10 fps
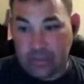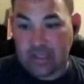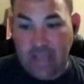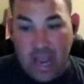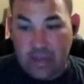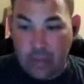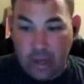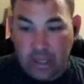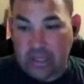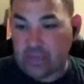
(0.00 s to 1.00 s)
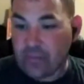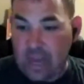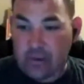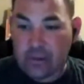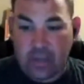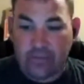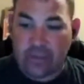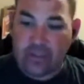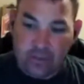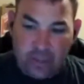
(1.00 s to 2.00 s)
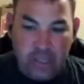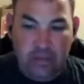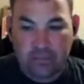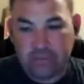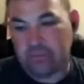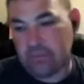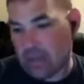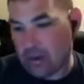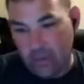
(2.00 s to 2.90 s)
you think anyone's signing Marquise Flowers off the street?